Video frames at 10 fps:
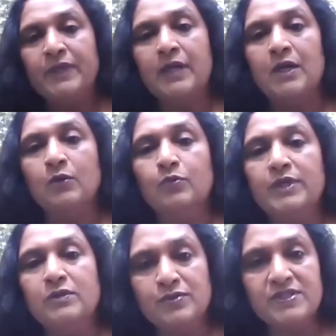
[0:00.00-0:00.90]
Uh, we
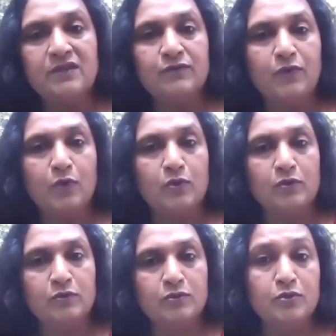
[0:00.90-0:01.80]
use it for
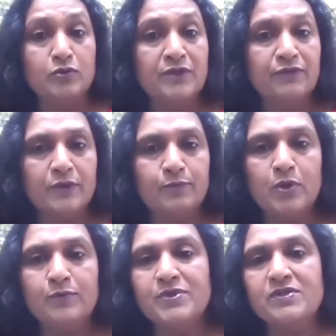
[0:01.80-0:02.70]
two different
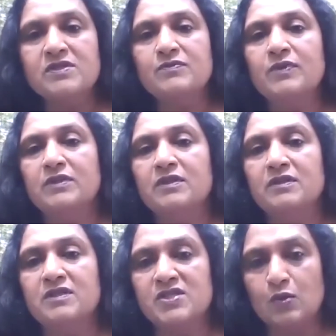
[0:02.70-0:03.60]
purposes, whether
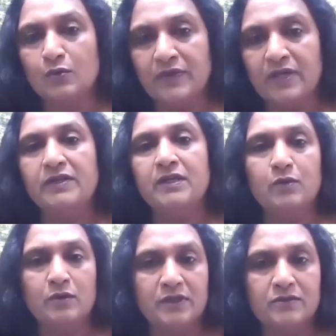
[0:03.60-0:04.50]
it is ovarian
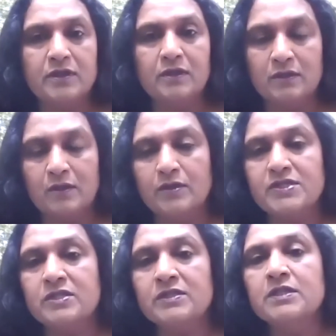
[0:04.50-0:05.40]
or adrenal
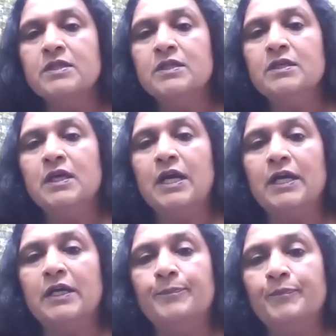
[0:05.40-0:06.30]
origin.
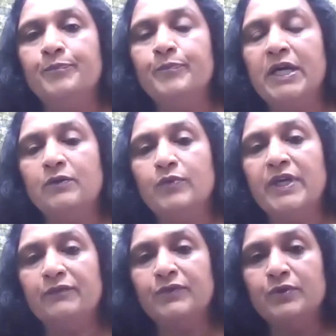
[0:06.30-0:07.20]
Um, but we
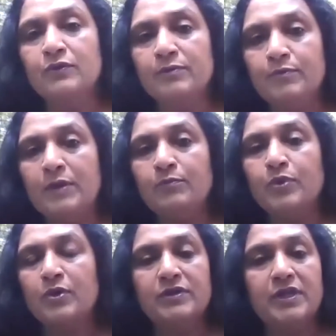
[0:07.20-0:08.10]
have to
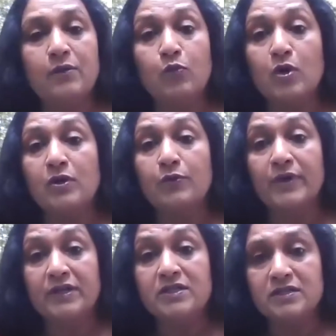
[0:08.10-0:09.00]
remember they work
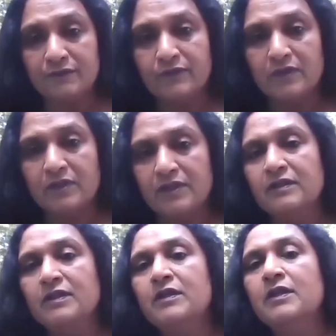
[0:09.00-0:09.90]
very differently.
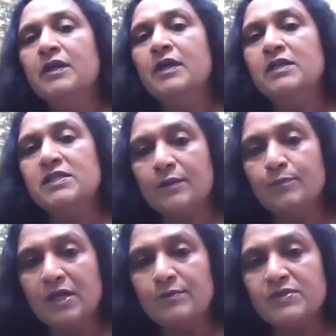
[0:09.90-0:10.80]
Mm-hmm. And
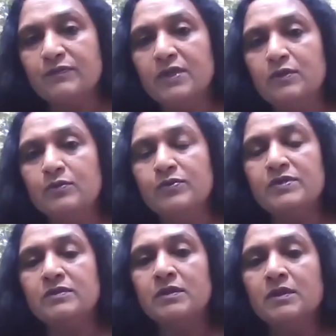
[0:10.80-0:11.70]
sometimes we
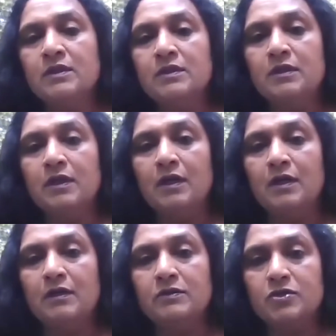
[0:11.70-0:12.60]
use
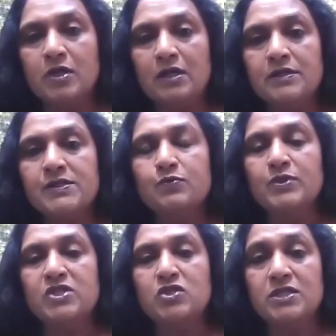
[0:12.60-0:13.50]
uh, drugs
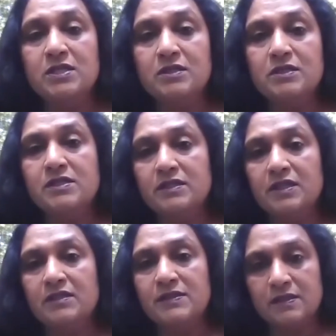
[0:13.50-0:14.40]
which decrease the
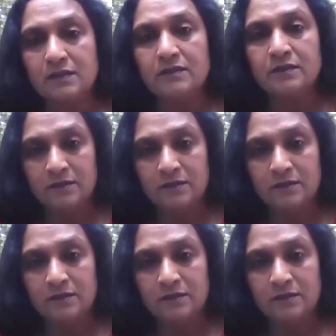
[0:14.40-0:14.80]
insulin